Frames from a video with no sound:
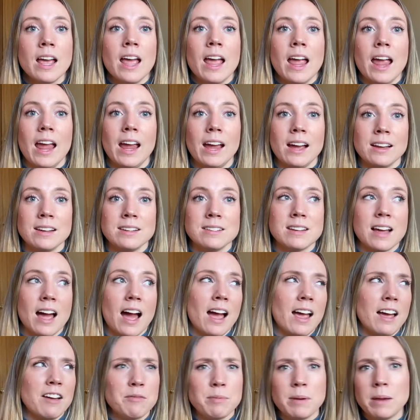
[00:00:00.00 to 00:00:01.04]
And I
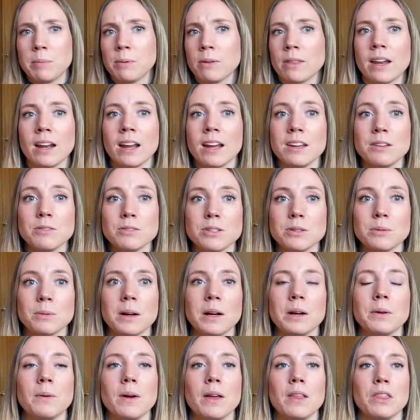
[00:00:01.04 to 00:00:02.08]
have people that I used to
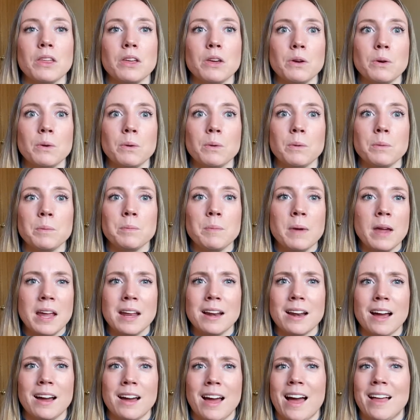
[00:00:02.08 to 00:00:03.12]
work with who
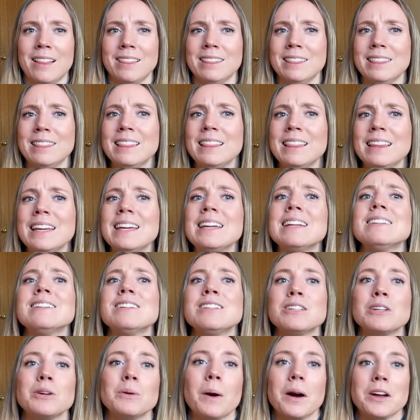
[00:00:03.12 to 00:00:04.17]
made at least
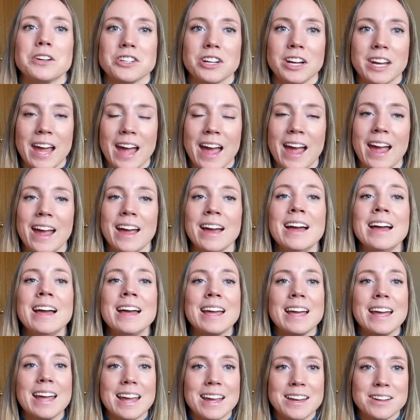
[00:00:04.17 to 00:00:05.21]
$200K
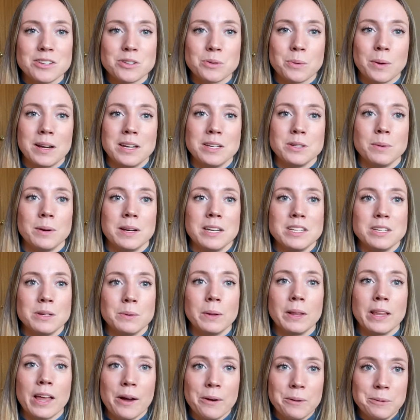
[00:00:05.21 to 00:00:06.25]
in 2022
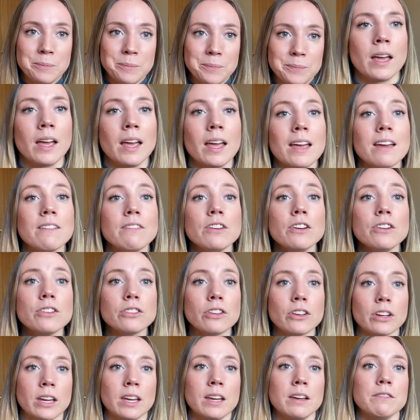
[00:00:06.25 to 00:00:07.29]
alone. If you're
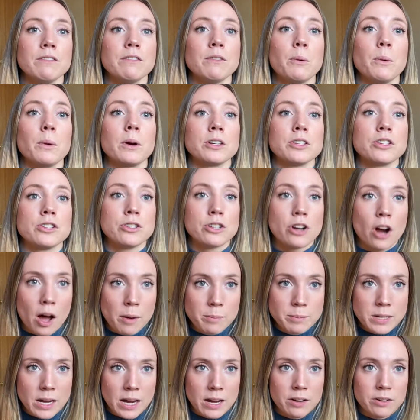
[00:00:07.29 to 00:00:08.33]
looking for job
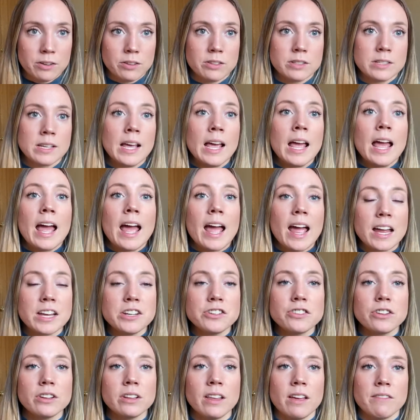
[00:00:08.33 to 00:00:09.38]
titles,
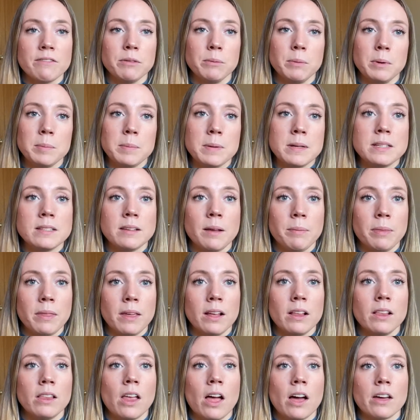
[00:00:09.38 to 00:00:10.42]
entry level would be something
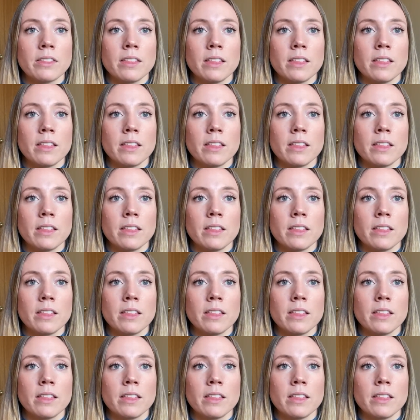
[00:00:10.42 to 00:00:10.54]
along the